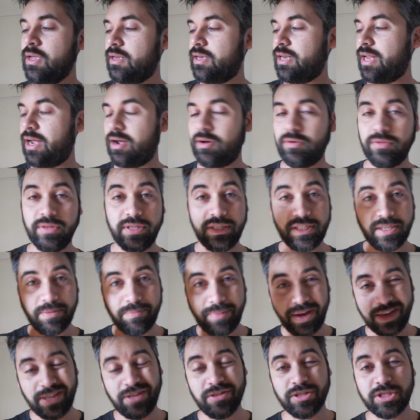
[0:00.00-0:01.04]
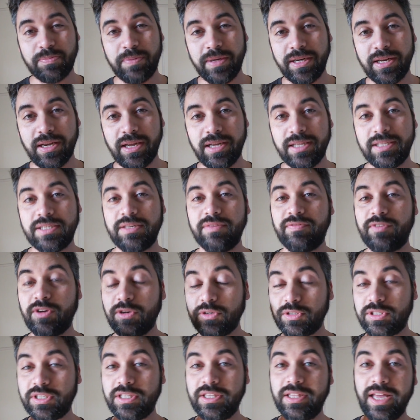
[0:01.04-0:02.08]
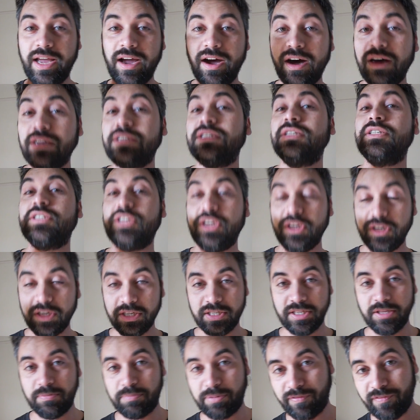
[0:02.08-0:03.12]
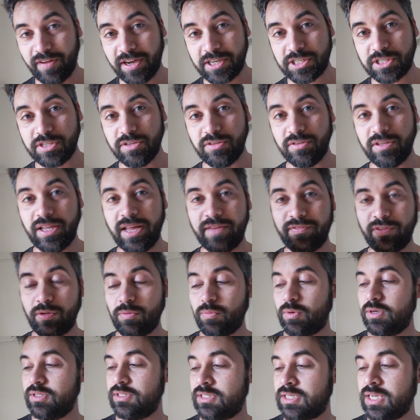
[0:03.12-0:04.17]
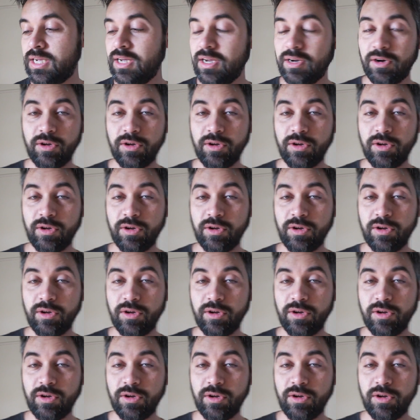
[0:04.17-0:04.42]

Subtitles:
Now, these are manual speedlights. Of course, they aren't as good as the professional level ones,